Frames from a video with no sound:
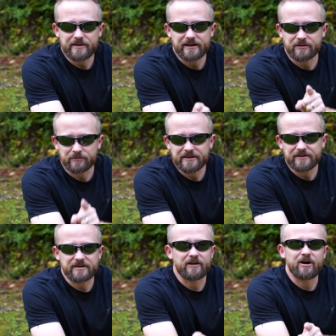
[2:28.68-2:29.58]
that
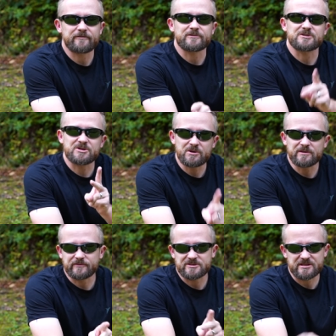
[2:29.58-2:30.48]
Carinthia offers two
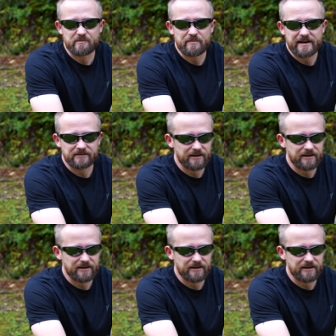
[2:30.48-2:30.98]
different sleeping bag